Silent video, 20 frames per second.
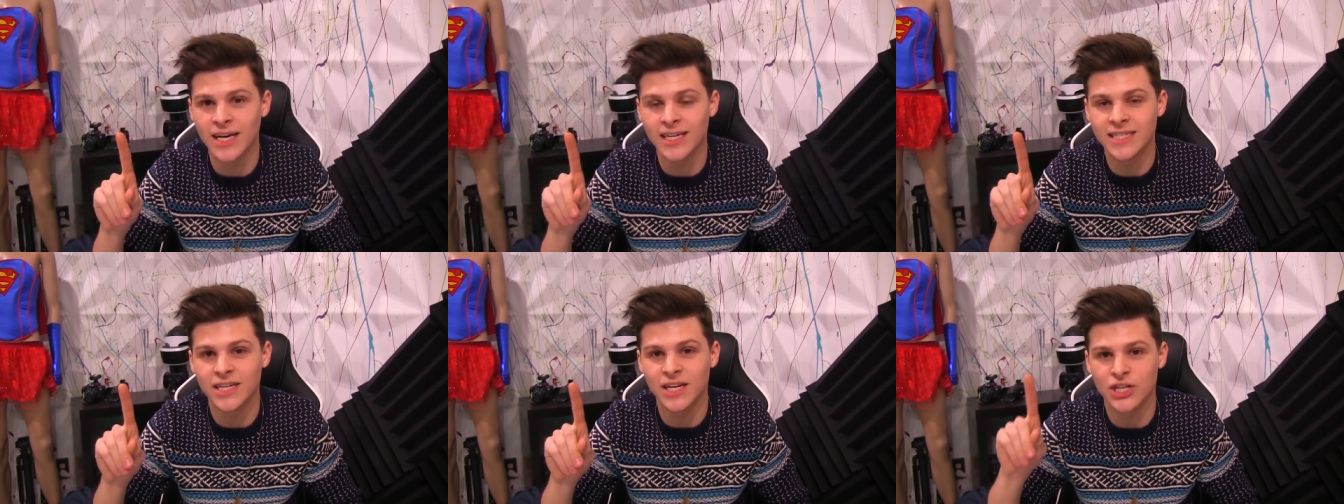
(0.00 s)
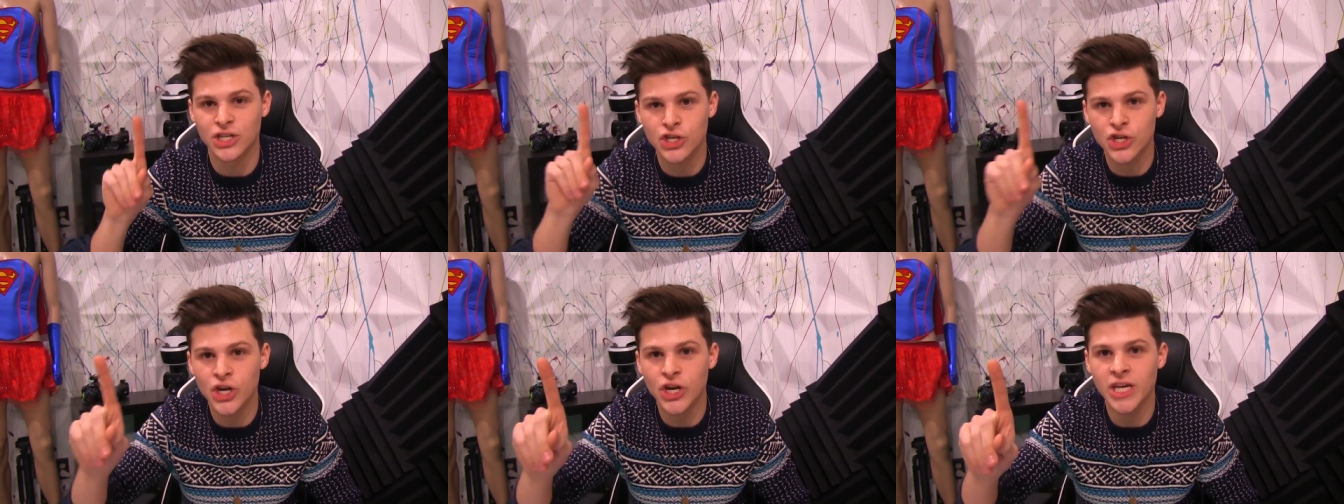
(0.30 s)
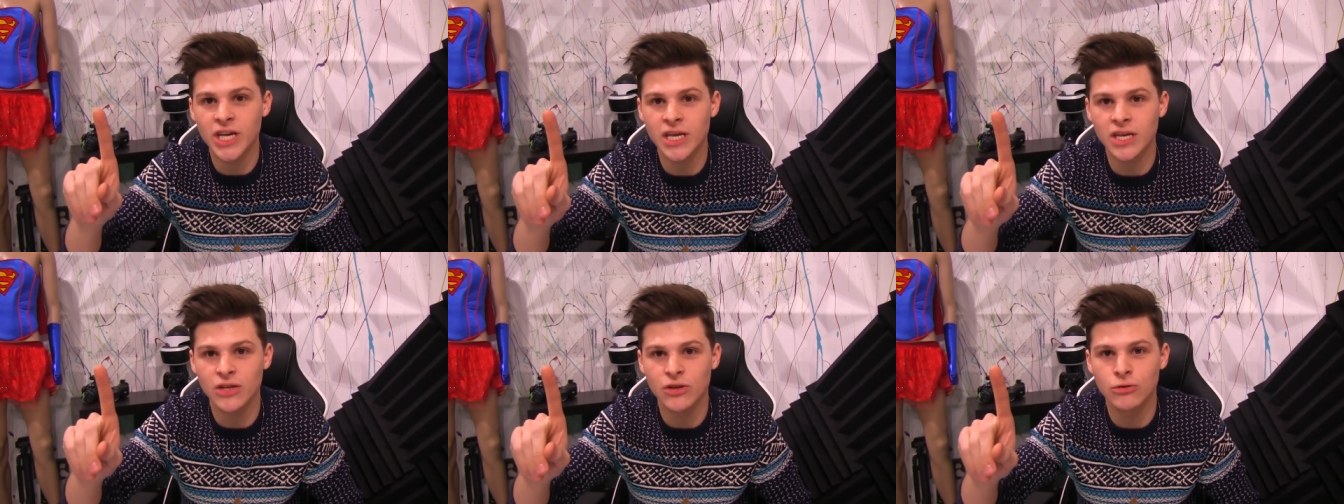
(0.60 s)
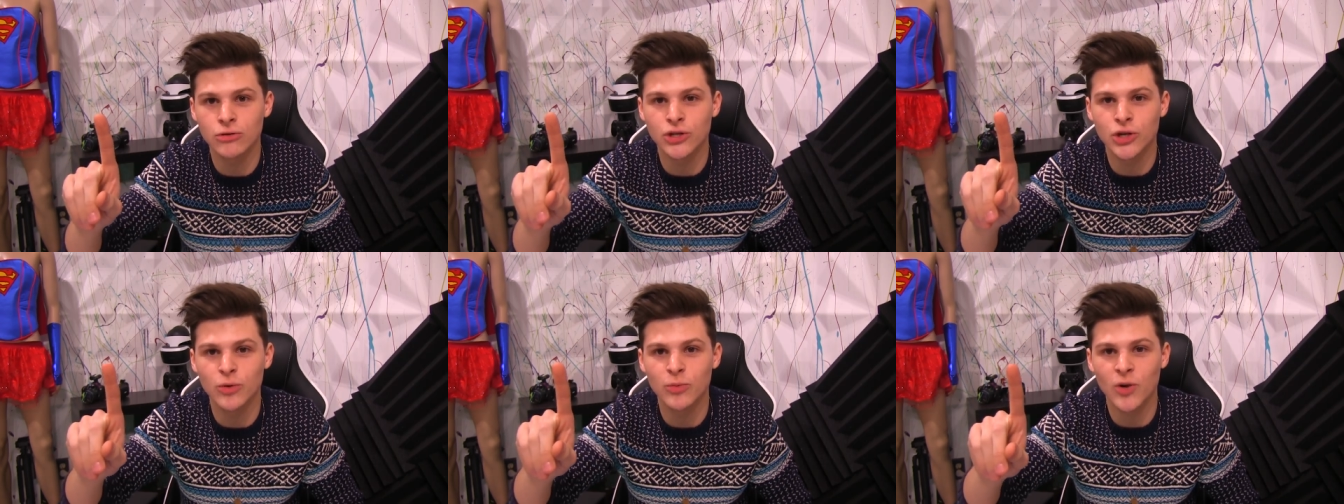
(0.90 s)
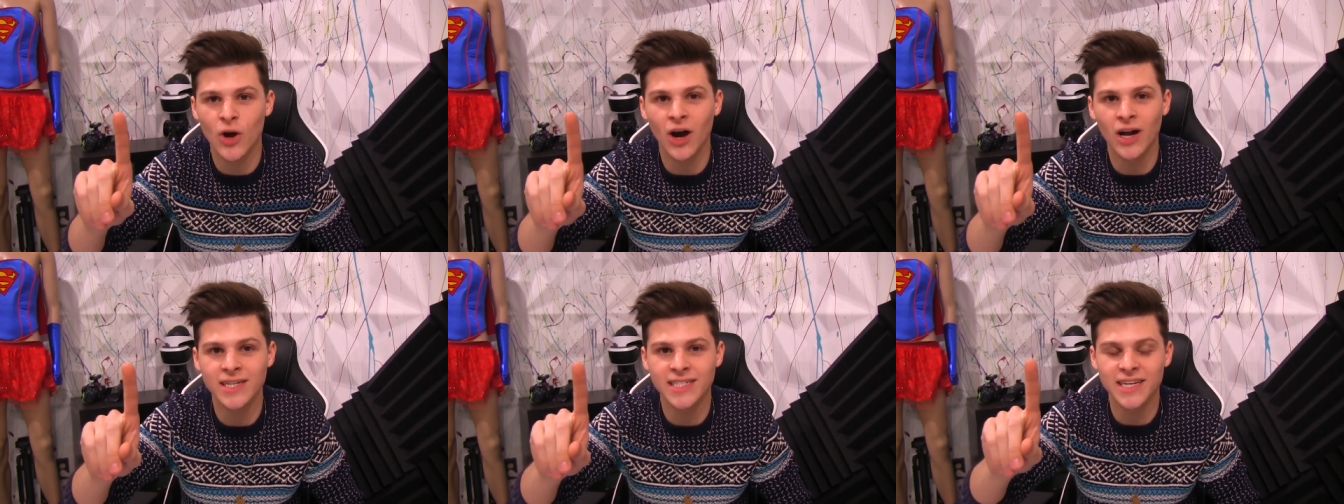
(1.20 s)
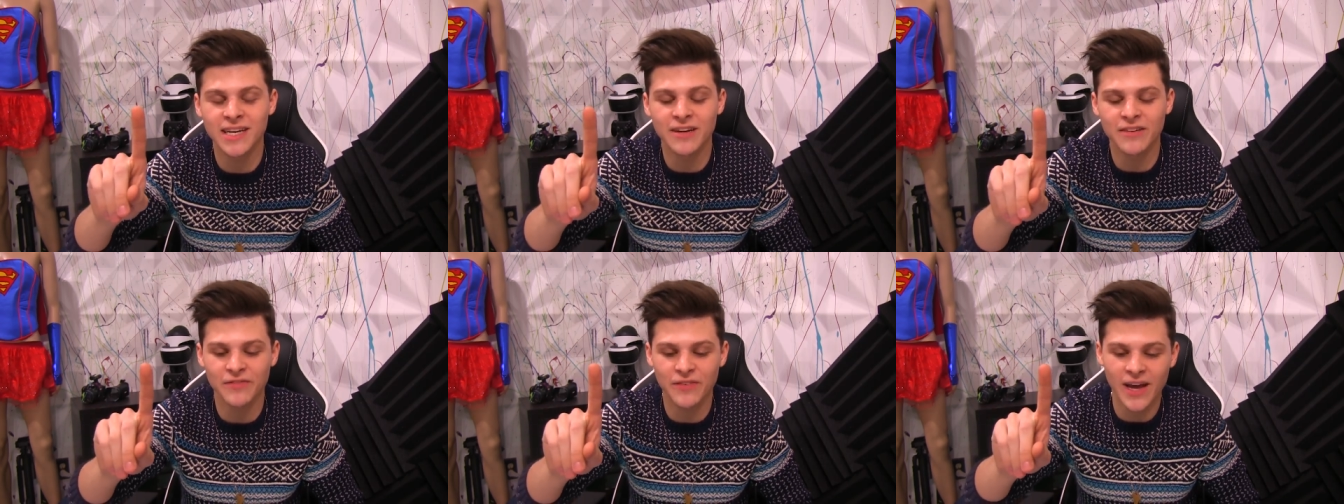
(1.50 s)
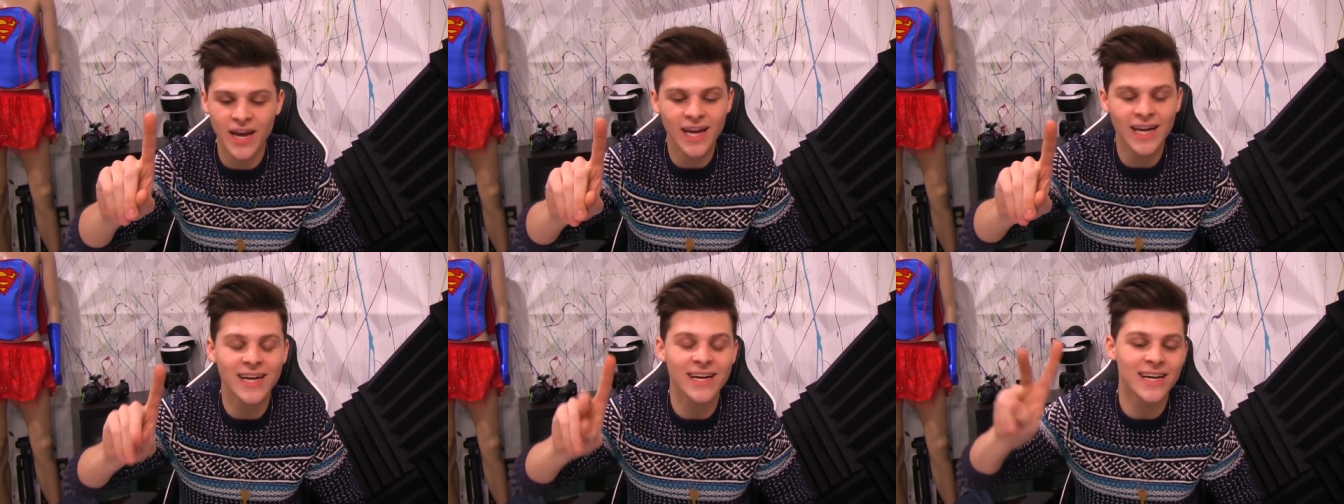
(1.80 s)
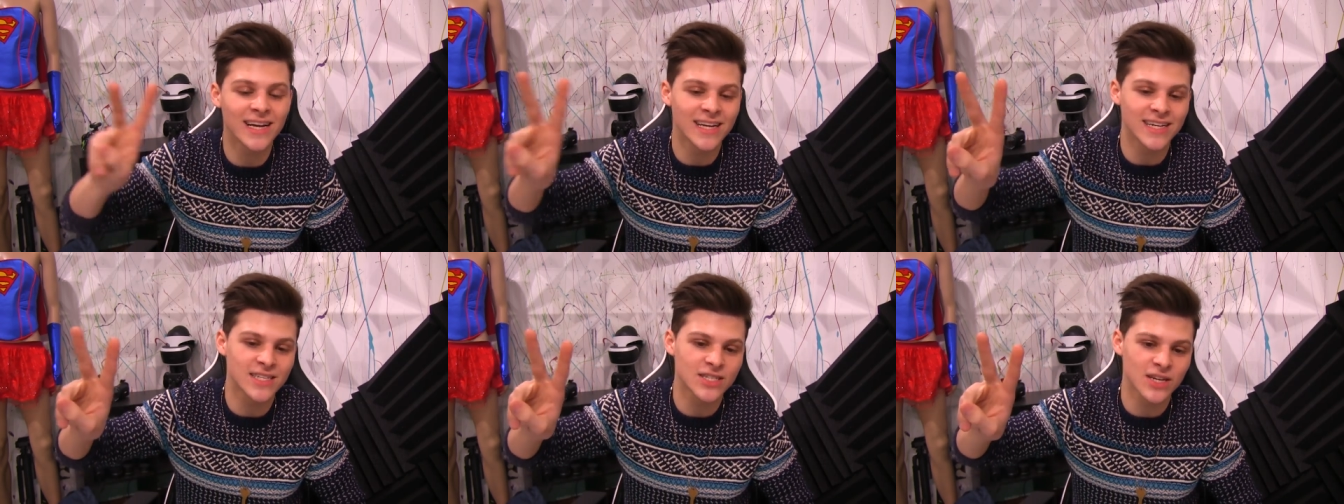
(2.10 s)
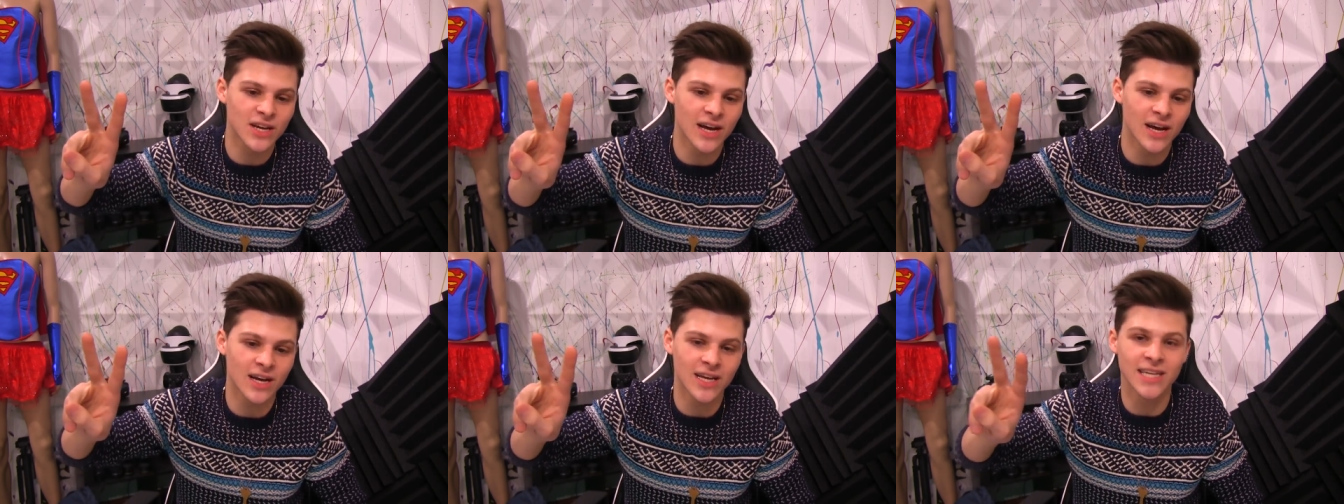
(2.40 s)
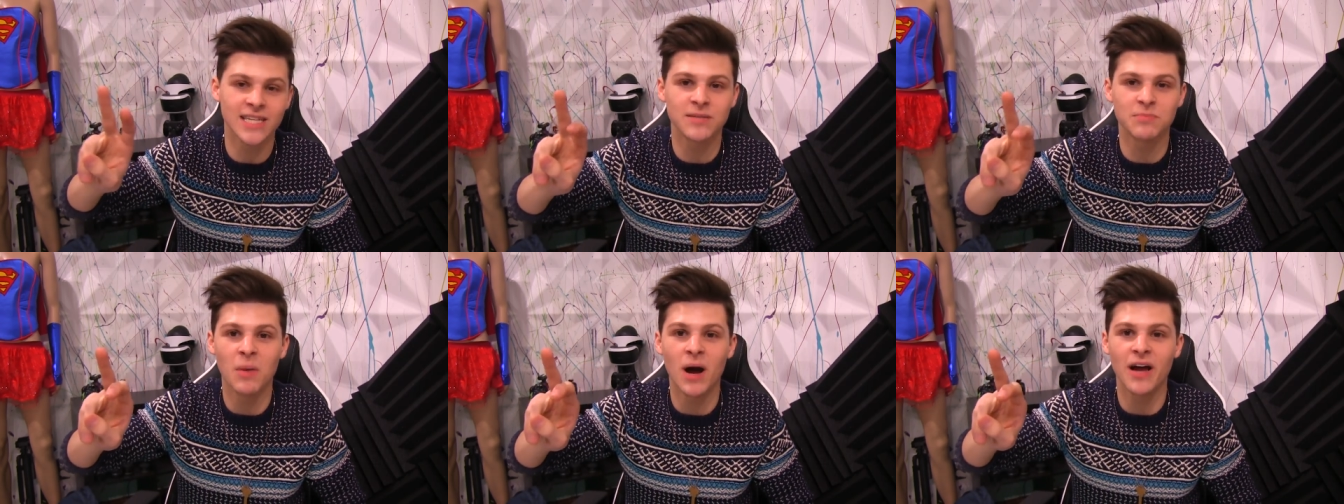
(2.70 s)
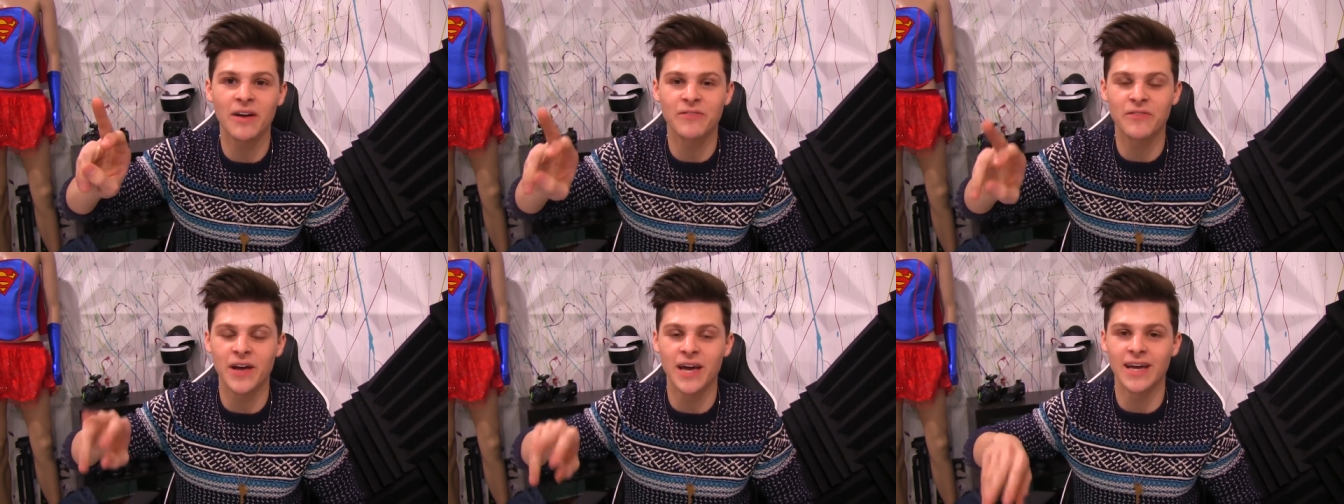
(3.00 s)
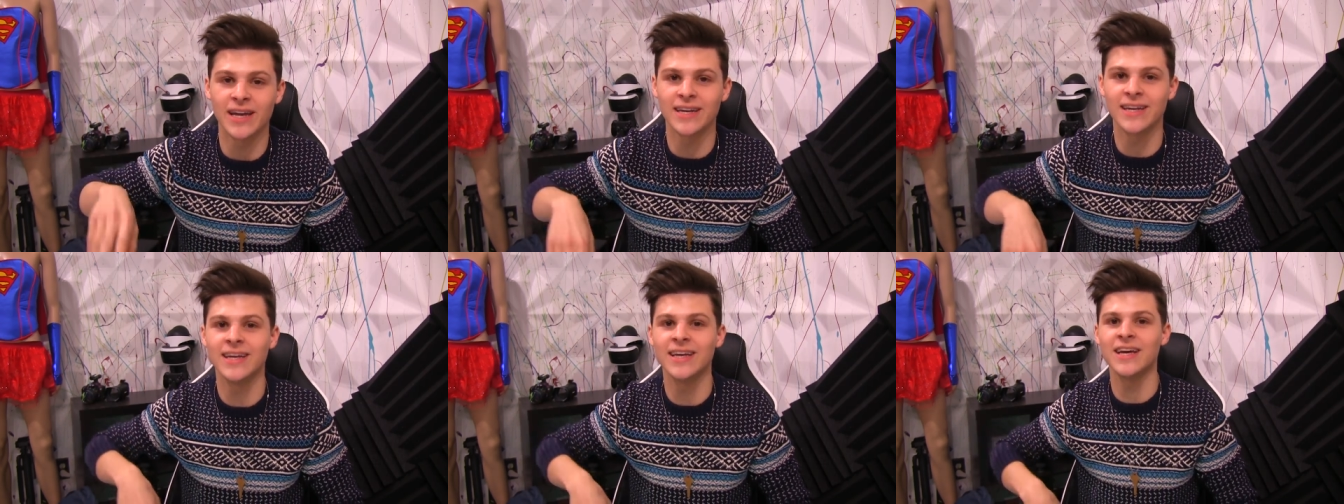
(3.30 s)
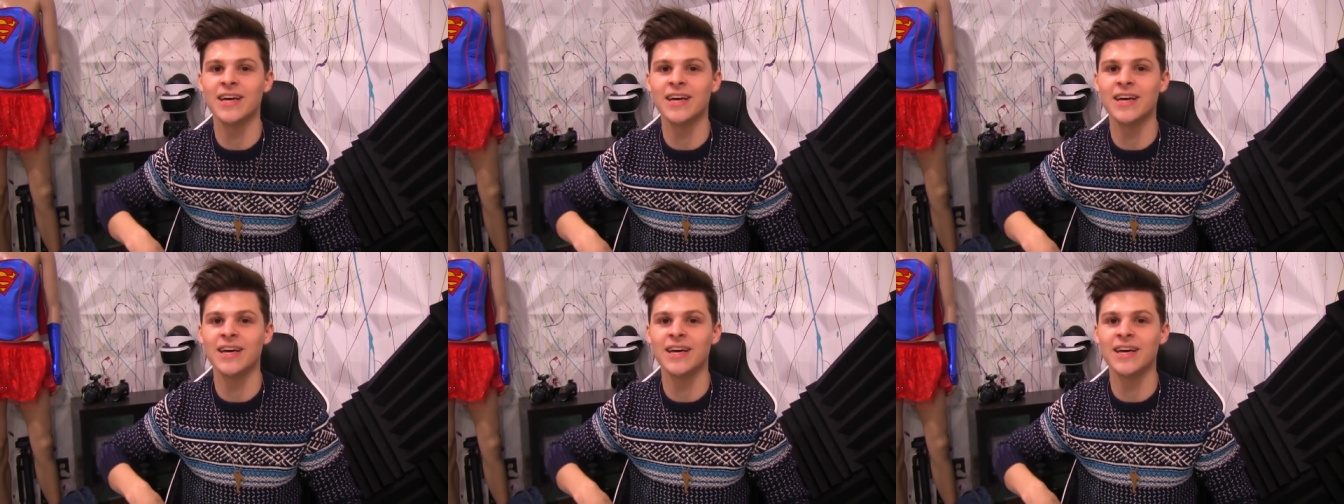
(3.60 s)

it's a shitty YouTube content fan and it's, uh, it's my fan.